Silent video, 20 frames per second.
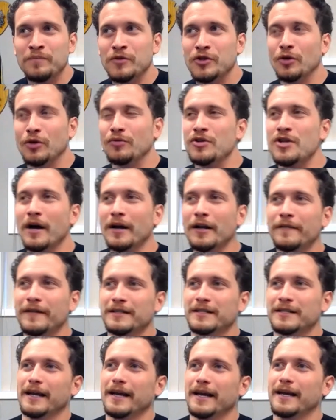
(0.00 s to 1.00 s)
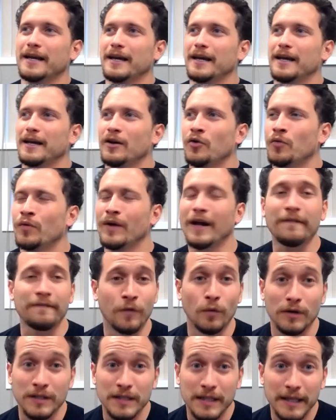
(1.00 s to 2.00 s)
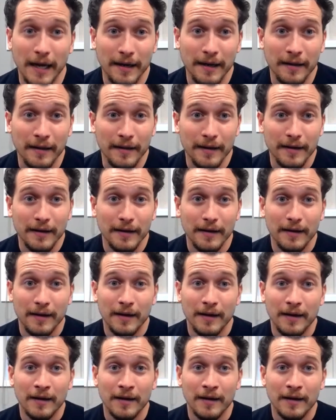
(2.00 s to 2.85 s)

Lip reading: So none of it's like, we're not forcing anything.